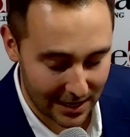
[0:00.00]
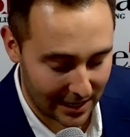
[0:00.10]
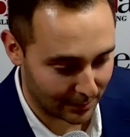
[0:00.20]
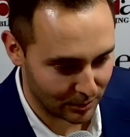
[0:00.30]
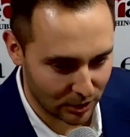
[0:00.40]

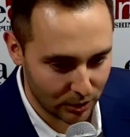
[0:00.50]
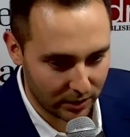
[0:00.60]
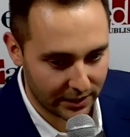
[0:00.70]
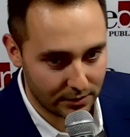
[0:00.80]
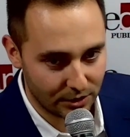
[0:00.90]

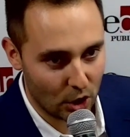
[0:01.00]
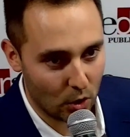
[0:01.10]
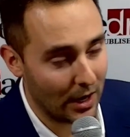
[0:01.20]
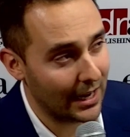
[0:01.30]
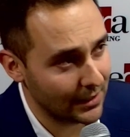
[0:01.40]
Absolutely.
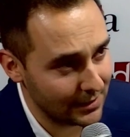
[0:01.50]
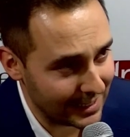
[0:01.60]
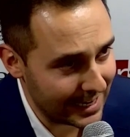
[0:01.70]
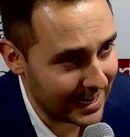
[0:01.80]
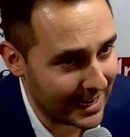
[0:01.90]
So as
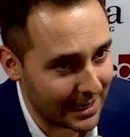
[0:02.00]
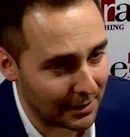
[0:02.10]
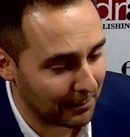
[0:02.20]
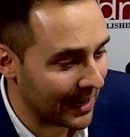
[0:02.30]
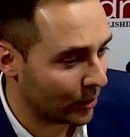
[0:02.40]
a
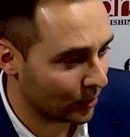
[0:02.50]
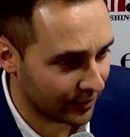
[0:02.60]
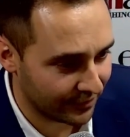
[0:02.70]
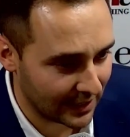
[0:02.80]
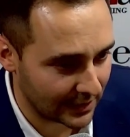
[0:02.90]
medical
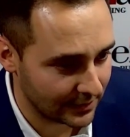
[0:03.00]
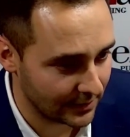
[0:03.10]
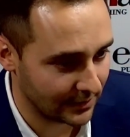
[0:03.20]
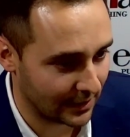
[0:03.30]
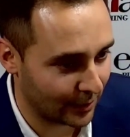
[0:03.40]

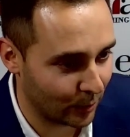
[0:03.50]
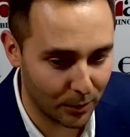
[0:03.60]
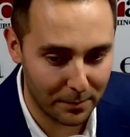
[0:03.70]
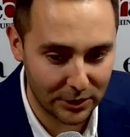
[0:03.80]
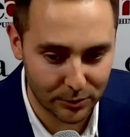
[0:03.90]
device,
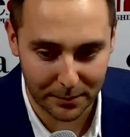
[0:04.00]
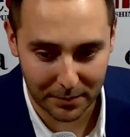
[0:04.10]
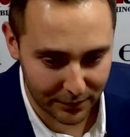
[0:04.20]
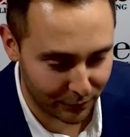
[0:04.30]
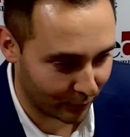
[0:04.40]
we're measuring
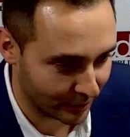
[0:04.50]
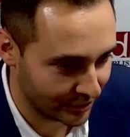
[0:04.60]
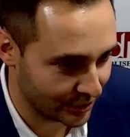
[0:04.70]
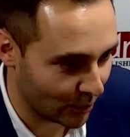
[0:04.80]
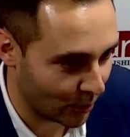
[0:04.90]
bite force.
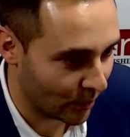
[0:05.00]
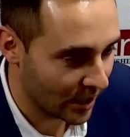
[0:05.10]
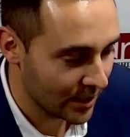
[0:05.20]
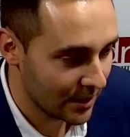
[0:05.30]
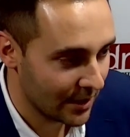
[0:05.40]
So
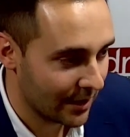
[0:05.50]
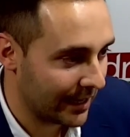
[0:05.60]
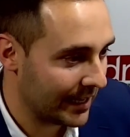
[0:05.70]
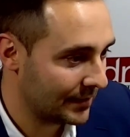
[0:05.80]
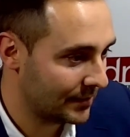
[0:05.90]

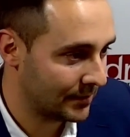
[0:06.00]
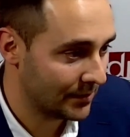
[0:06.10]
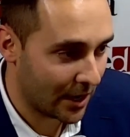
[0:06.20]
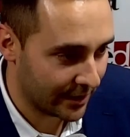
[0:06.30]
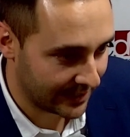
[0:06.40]
it's
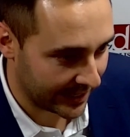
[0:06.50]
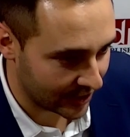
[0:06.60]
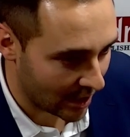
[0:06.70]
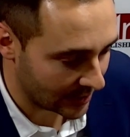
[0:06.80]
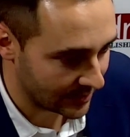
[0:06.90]
not a
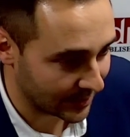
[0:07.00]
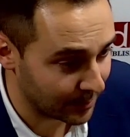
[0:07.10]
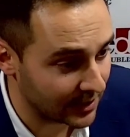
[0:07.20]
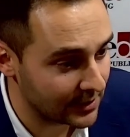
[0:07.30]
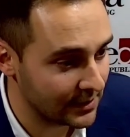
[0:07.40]
diagnostic,
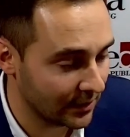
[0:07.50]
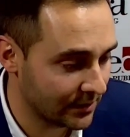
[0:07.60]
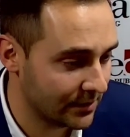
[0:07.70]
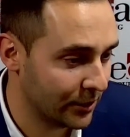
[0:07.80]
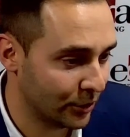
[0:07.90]
but it's still
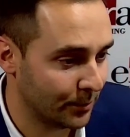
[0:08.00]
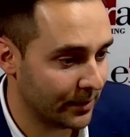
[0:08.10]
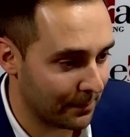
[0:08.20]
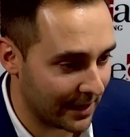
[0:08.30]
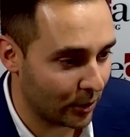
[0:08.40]
considered to be
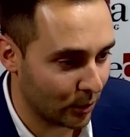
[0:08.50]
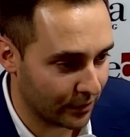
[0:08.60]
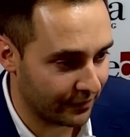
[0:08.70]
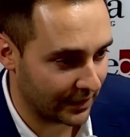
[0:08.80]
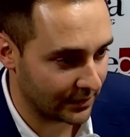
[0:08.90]
a medical
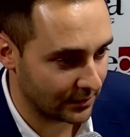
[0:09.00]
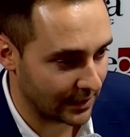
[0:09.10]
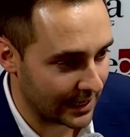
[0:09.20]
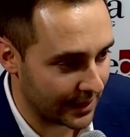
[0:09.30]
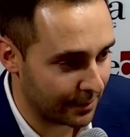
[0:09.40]
device.
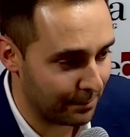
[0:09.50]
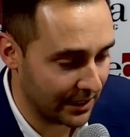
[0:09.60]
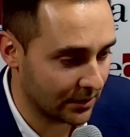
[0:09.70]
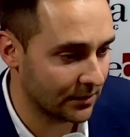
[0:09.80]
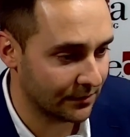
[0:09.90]
And
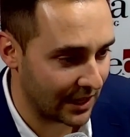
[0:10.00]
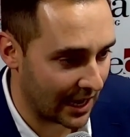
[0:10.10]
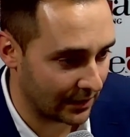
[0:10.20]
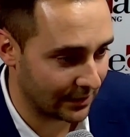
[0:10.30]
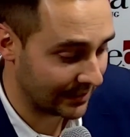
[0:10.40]
because of
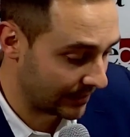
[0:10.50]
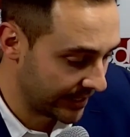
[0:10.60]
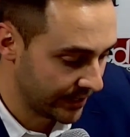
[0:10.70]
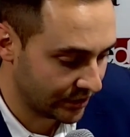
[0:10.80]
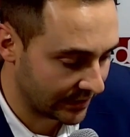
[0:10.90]
that, in
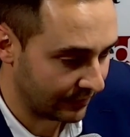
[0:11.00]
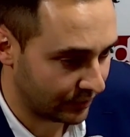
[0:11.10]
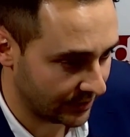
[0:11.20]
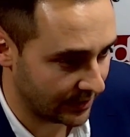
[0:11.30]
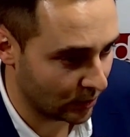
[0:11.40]
each and
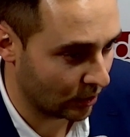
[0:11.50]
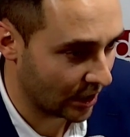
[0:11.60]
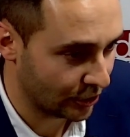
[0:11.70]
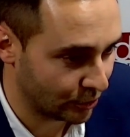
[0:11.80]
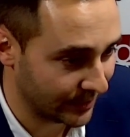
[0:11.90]
every single
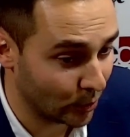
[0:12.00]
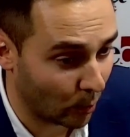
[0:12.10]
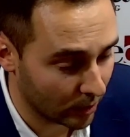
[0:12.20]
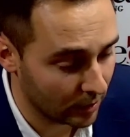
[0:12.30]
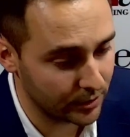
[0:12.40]
country in the
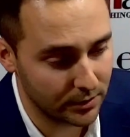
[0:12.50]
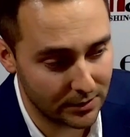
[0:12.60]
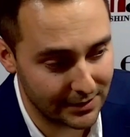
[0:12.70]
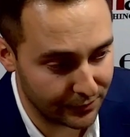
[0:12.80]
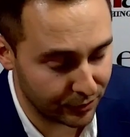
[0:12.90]
world,
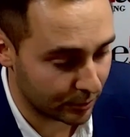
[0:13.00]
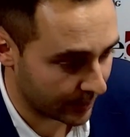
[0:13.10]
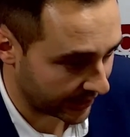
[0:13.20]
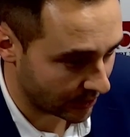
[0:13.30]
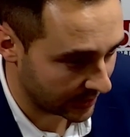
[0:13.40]
there's different
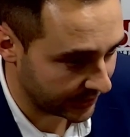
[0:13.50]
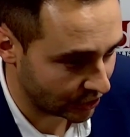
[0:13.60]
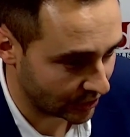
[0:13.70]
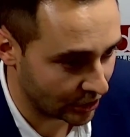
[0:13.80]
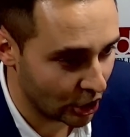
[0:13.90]

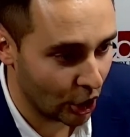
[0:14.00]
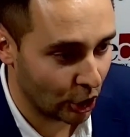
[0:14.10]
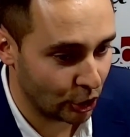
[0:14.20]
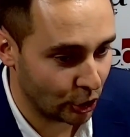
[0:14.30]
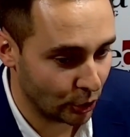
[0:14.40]
regulation
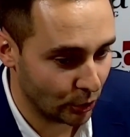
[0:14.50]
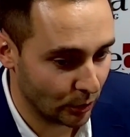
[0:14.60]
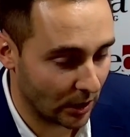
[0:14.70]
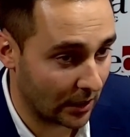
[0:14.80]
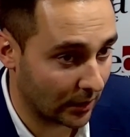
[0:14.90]

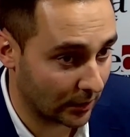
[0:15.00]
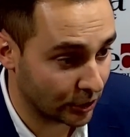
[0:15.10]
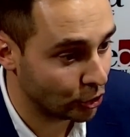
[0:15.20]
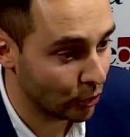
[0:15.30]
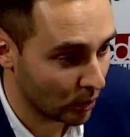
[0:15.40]
to
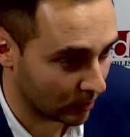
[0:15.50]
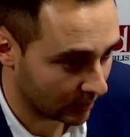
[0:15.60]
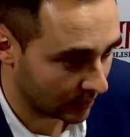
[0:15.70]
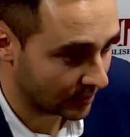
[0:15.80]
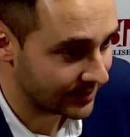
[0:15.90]
control
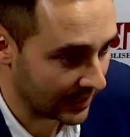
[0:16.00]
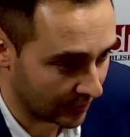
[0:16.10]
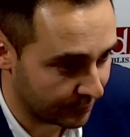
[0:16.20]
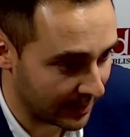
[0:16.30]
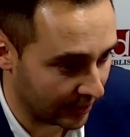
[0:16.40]
the sale
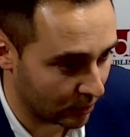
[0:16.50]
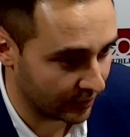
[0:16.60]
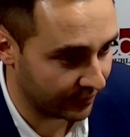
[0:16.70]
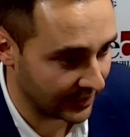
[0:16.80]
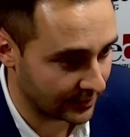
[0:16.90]
of medical
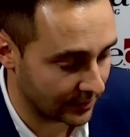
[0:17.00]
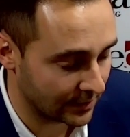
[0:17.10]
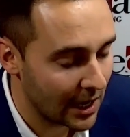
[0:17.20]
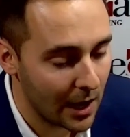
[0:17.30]
devices.